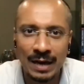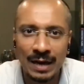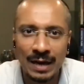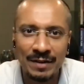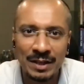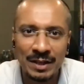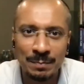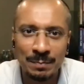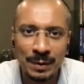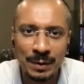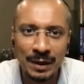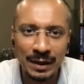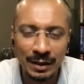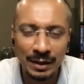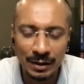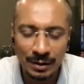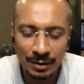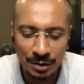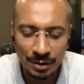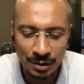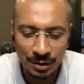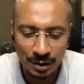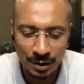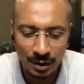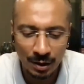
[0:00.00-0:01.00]
have
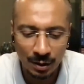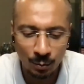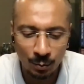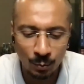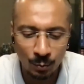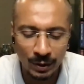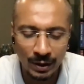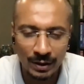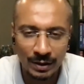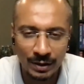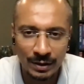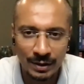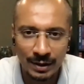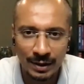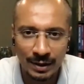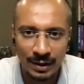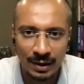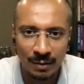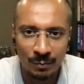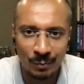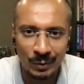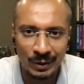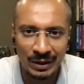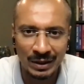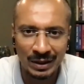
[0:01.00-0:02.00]
experienced with
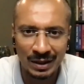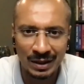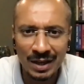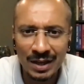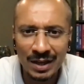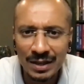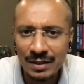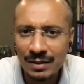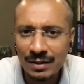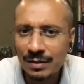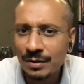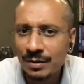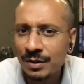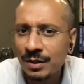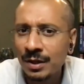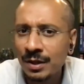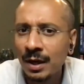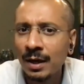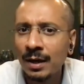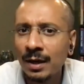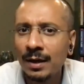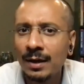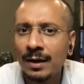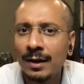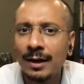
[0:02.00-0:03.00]
clients,
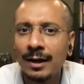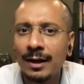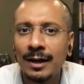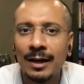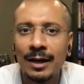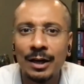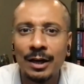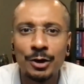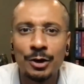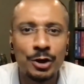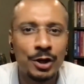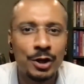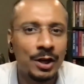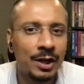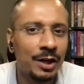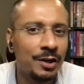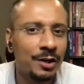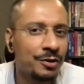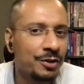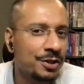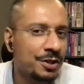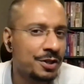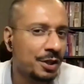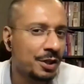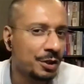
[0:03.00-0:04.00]
share
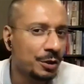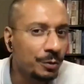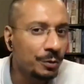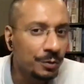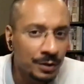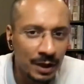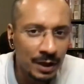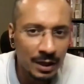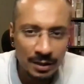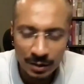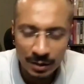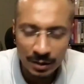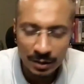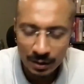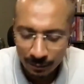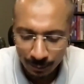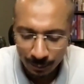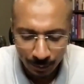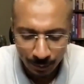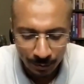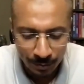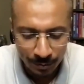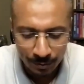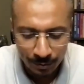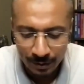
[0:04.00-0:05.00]
interesting use cases
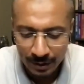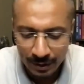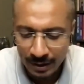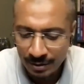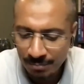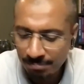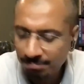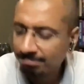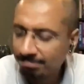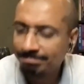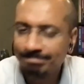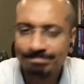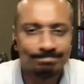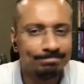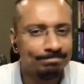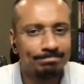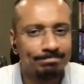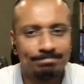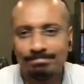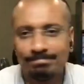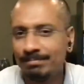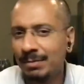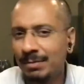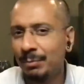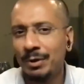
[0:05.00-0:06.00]
for Postgres,
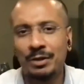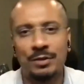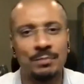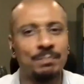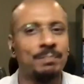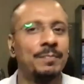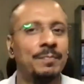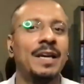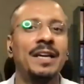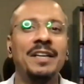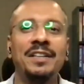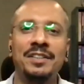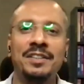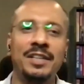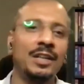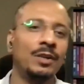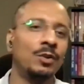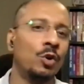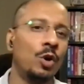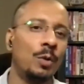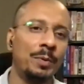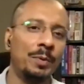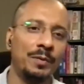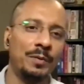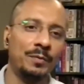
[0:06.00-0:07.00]
pretty much
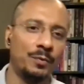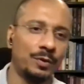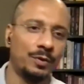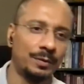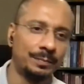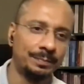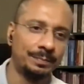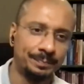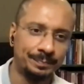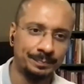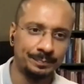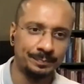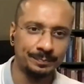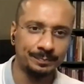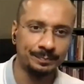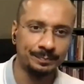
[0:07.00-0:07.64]
anything, open forum.